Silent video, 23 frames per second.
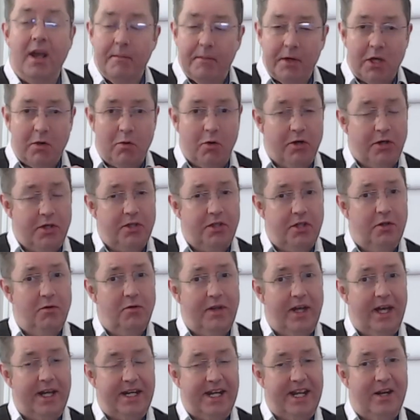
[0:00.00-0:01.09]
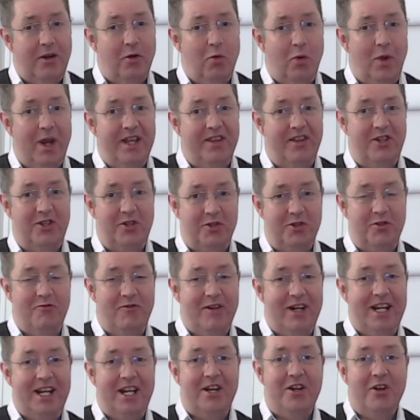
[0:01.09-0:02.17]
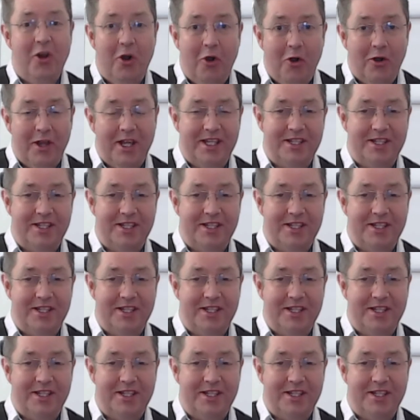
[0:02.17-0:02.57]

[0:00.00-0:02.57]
But you want to do that in a way that doesn't really annoy,